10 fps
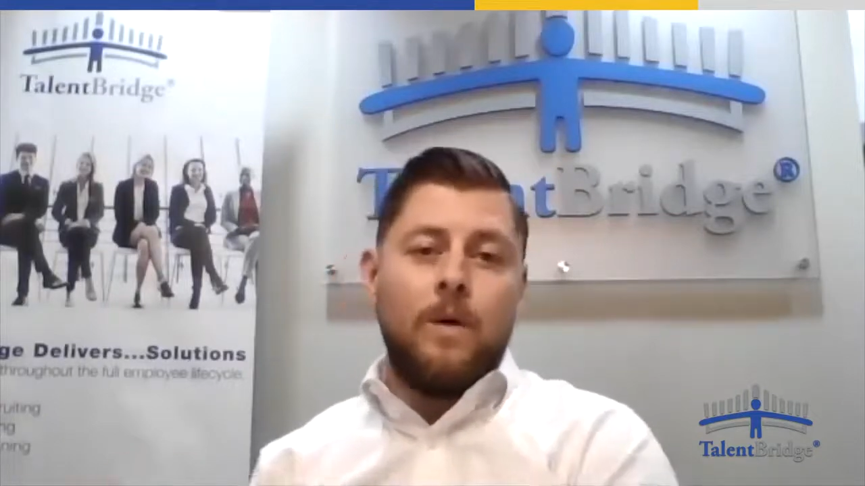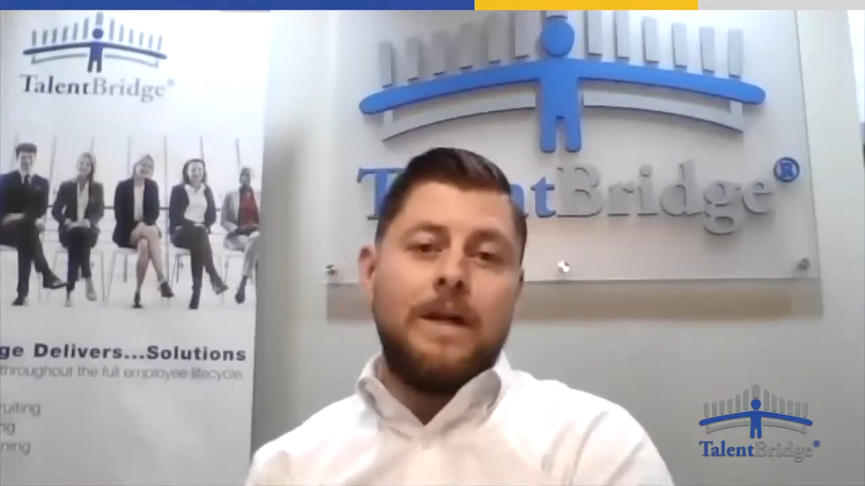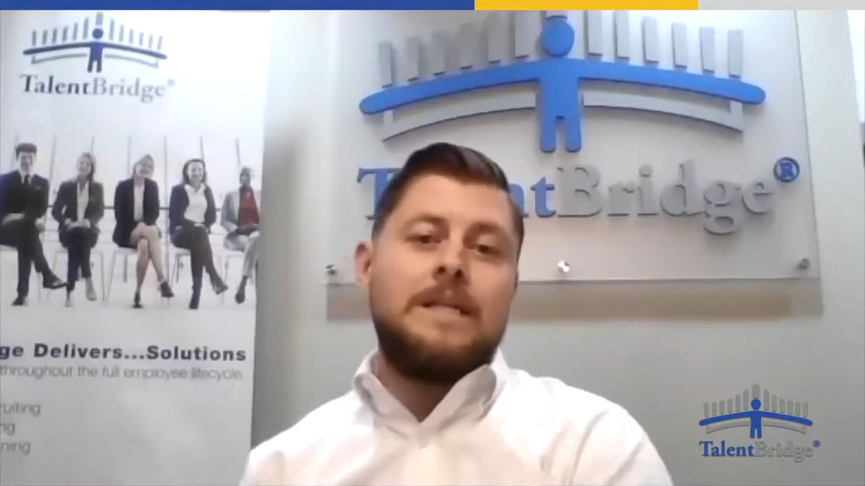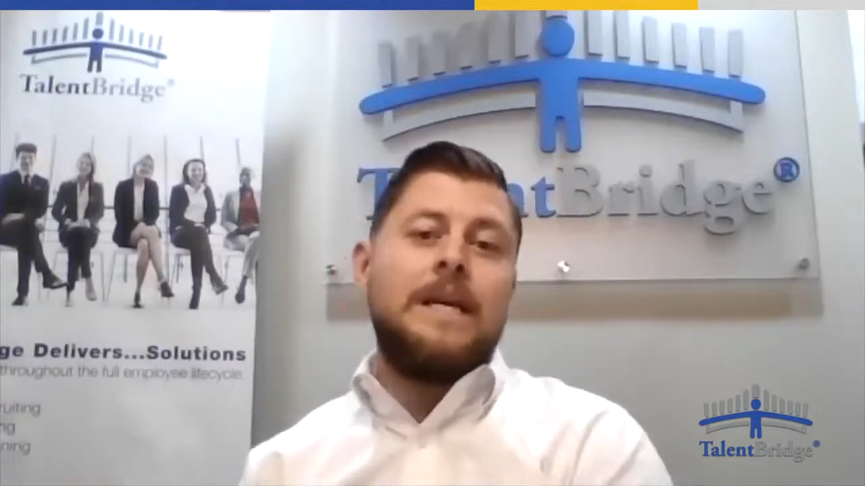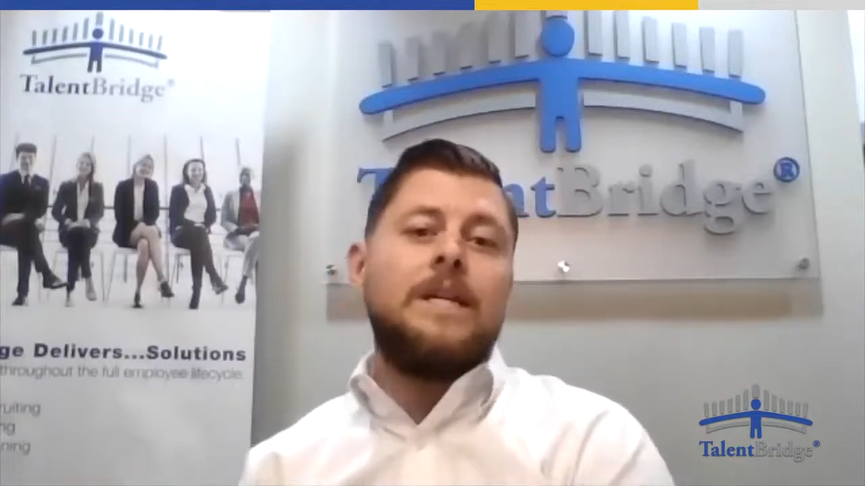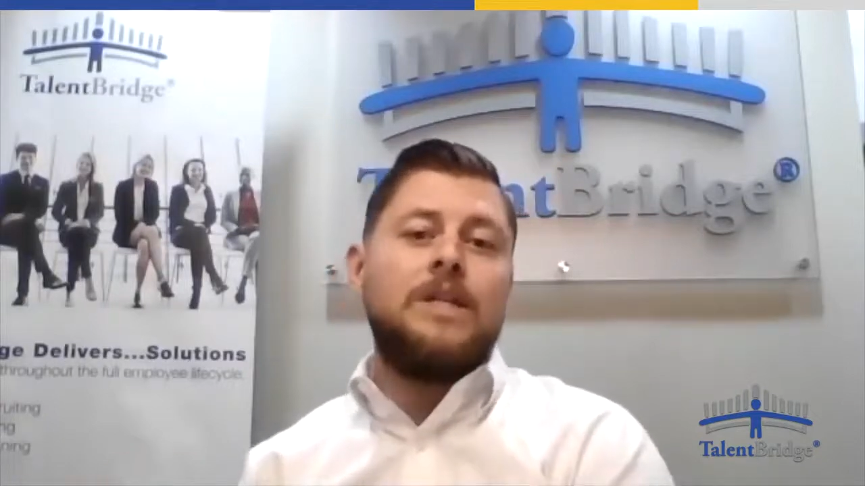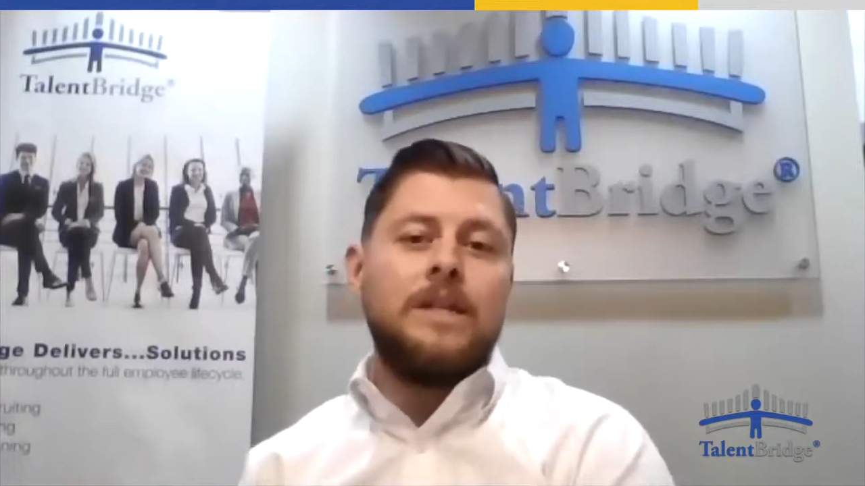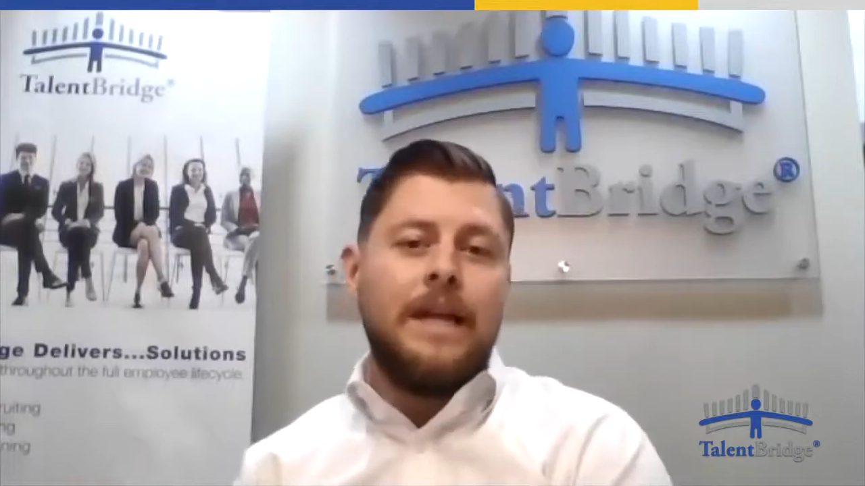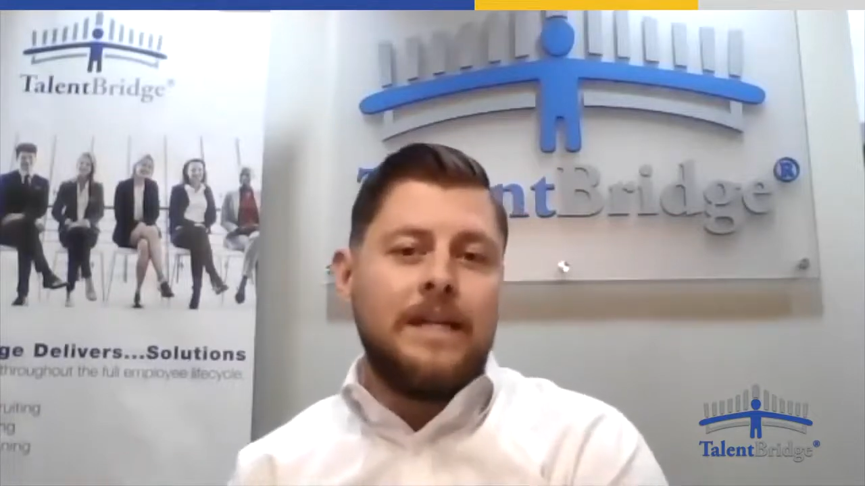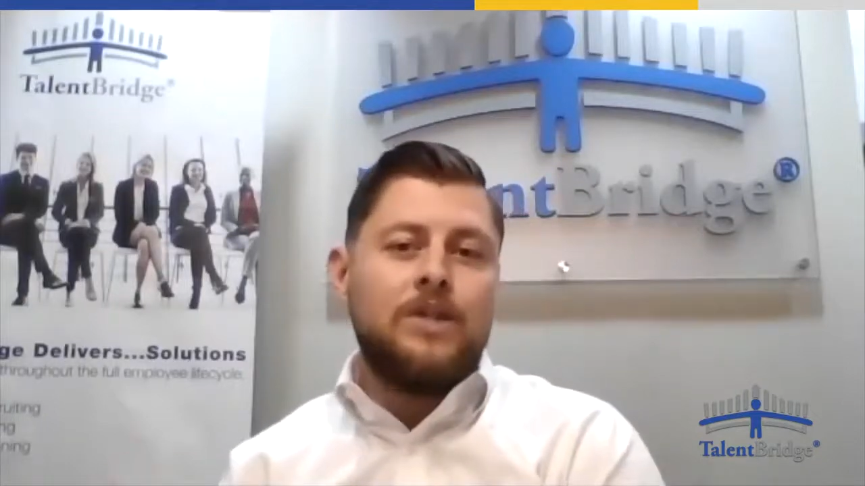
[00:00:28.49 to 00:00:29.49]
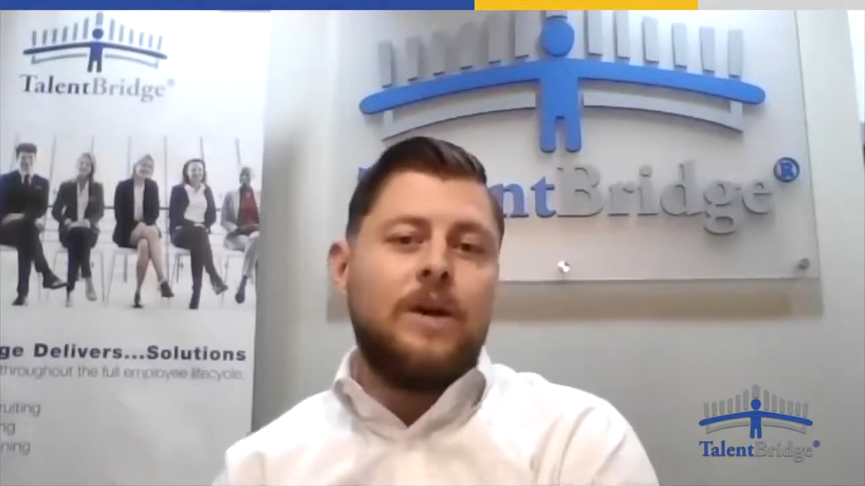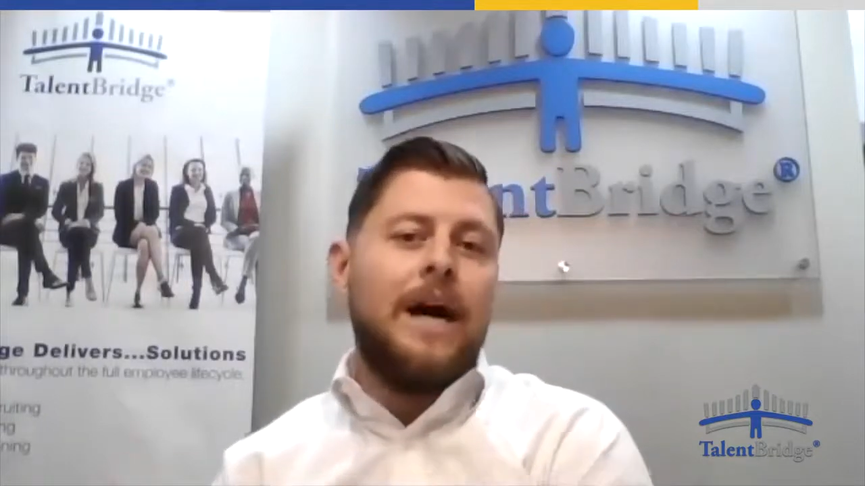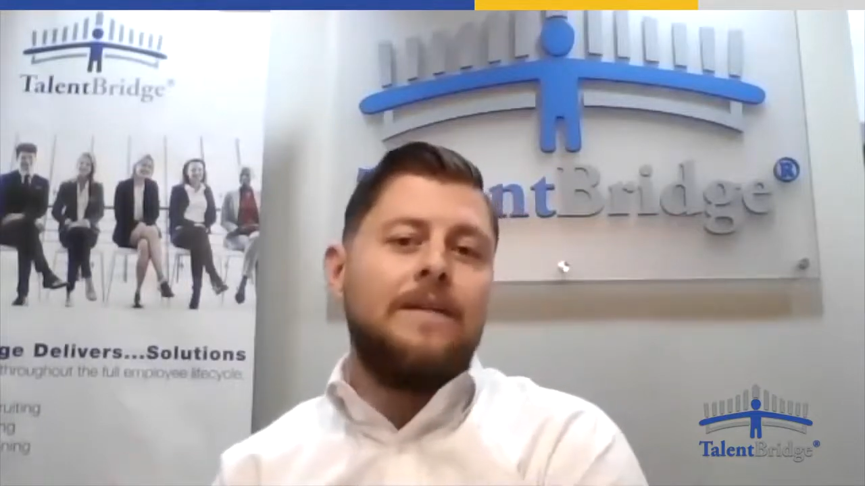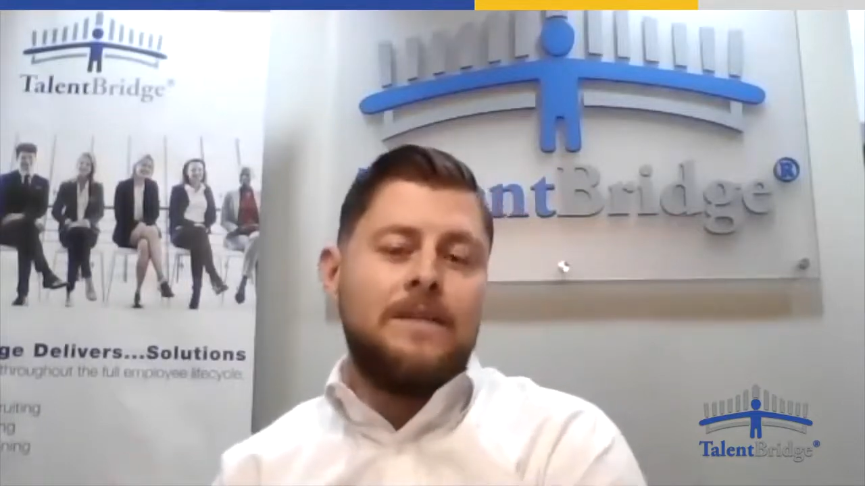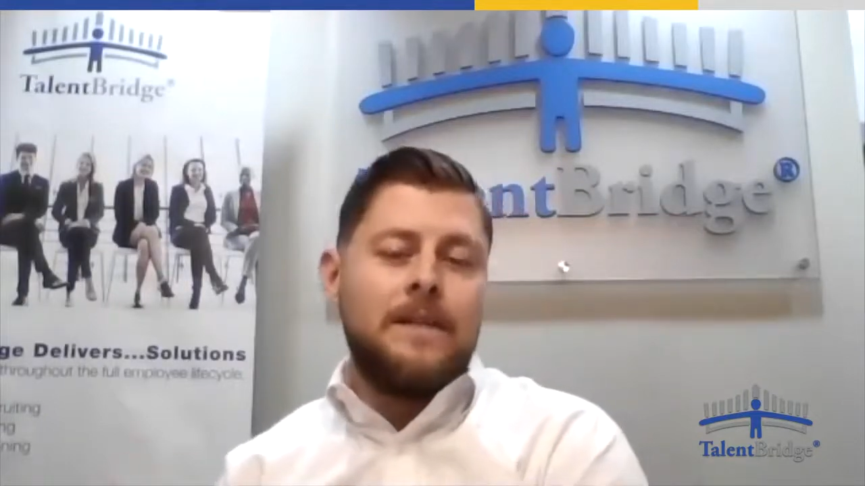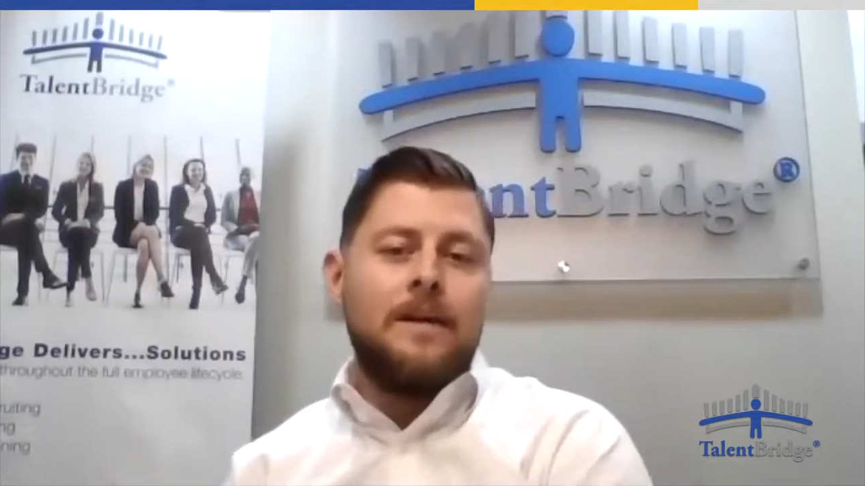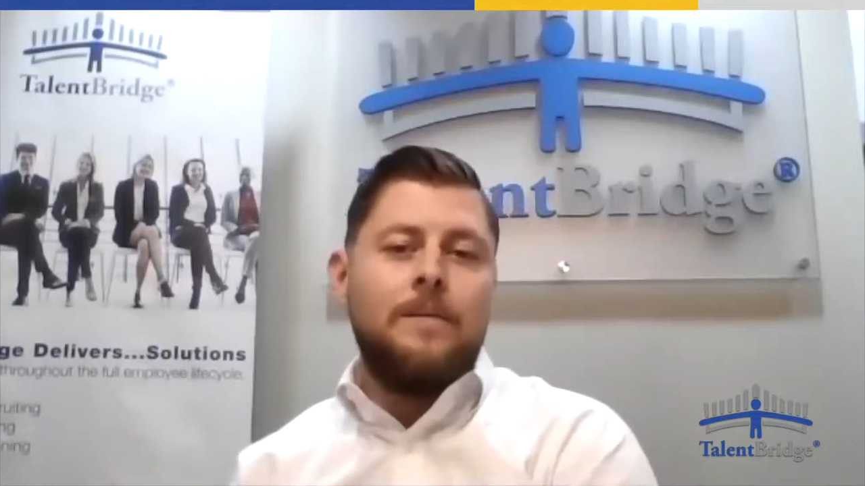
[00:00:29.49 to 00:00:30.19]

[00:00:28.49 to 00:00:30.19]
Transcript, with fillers: organization that drives them?